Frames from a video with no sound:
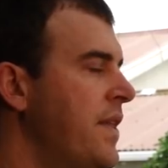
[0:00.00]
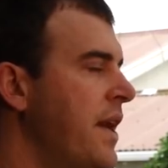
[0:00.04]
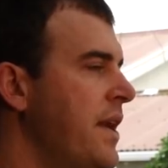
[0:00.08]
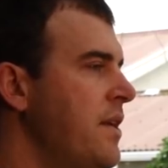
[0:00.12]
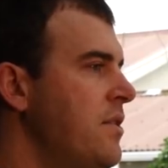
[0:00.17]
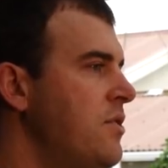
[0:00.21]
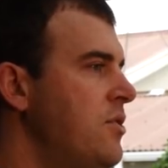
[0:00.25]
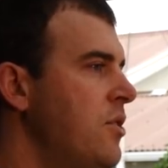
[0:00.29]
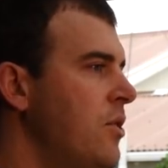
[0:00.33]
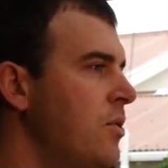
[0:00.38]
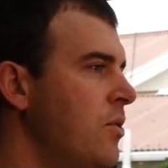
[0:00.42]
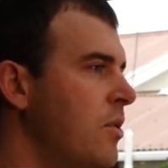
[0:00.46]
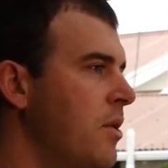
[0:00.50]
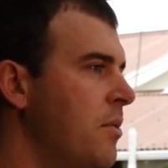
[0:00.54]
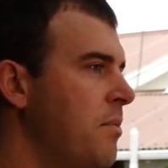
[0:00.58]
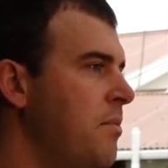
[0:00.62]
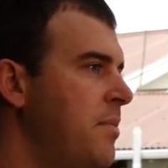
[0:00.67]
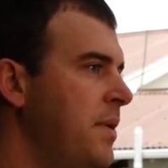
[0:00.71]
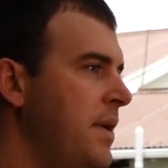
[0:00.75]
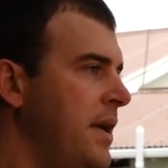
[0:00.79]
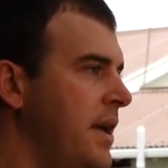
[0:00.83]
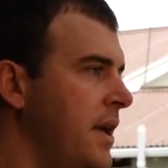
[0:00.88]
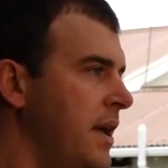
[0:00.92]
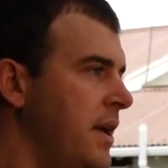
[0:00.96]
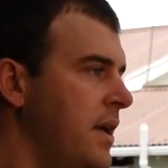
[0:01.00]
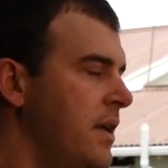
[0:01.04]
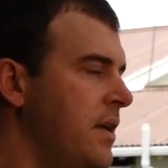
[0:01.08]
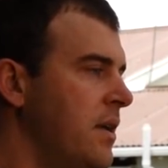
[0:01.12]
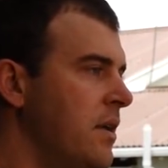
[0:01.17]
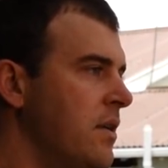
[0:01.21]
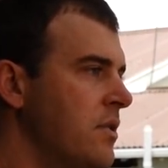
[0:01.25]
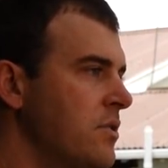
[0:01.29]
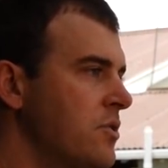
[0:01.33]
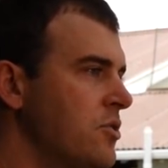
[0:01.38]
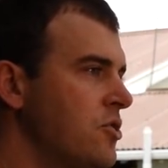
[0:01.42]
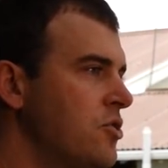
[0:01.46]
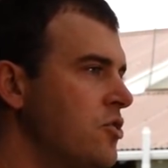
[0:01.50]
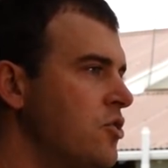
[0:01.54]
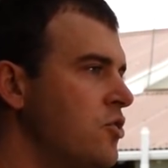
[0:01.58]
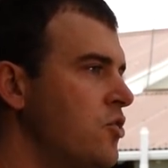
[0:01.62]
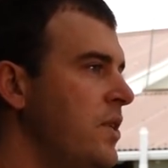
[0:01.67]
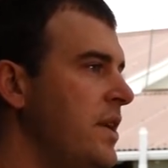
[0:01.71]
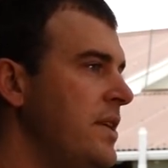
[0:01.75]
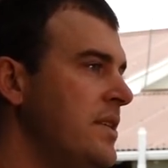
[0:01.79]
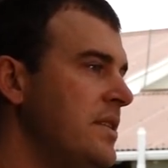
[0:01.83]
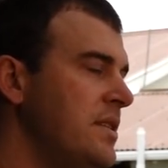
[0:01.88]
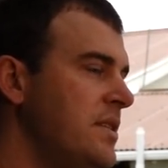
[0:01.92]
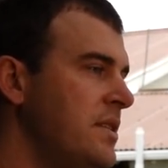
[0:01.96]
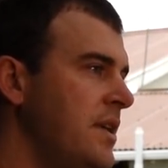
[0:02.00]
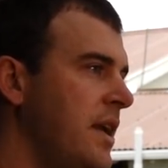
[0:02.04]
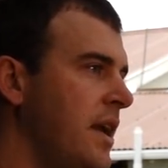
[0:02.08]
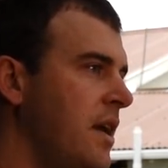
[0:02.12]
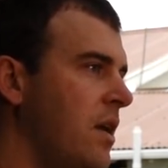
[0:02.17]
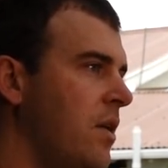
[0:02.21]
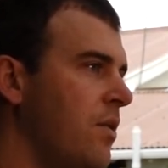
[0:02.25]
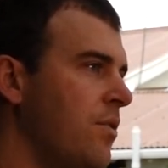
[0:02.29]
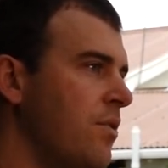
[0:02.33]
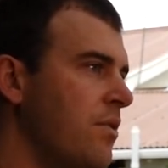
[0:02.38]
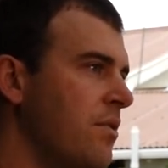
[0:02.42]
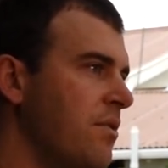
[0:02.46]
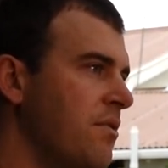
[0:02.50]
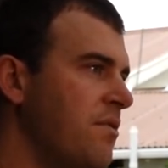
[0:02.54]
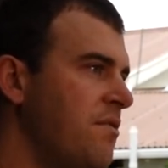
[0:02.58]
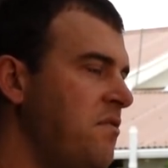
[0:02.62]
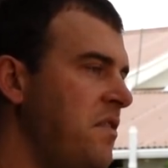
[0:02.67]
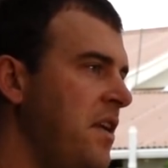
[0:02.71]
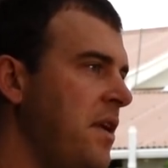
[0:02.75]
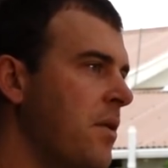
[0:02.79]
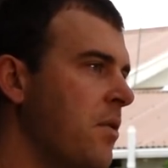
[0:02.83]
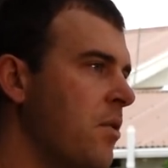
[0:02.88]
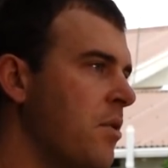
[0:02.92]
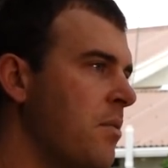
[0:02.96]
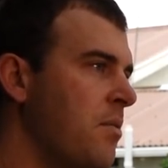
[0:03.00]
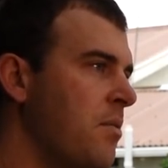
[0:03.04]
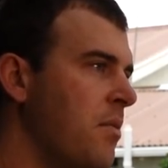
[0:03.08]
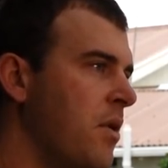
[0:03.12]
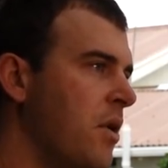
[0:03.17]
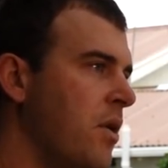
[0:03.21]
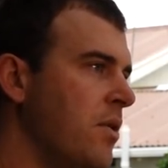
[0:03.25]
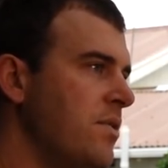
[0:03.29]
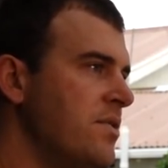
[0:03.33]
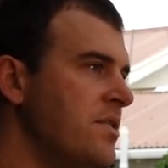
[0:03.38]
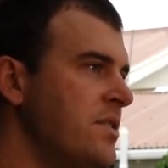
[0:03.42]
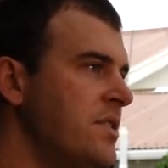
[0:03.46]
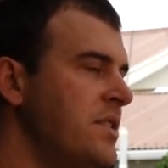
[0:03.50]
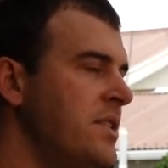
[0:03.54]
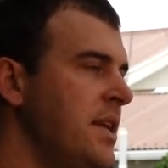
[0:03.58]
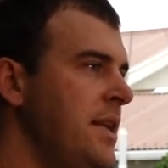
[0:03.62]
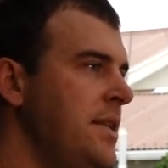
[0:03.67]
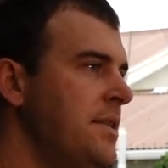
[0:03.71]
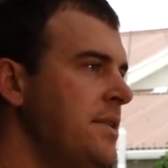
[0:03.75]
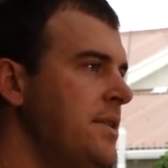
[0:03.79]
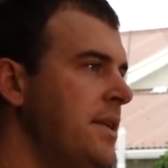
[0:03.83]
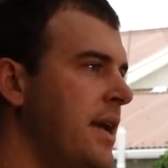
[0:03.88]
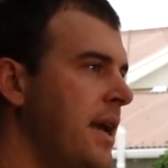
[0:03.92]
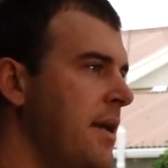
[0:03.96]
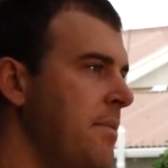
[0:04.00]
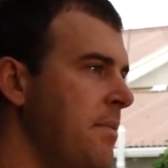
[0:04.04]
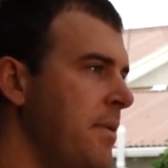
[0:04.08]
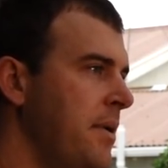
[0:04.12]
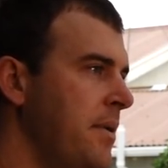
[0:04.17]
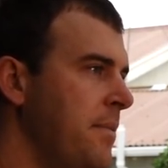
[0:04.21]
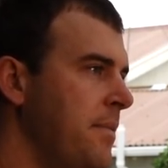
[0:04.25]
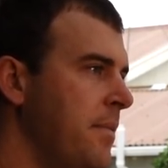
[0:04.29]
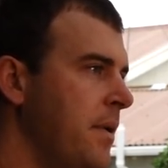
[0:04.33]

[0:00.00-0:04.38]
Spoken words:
they do a big stressed out pheromone scent dump.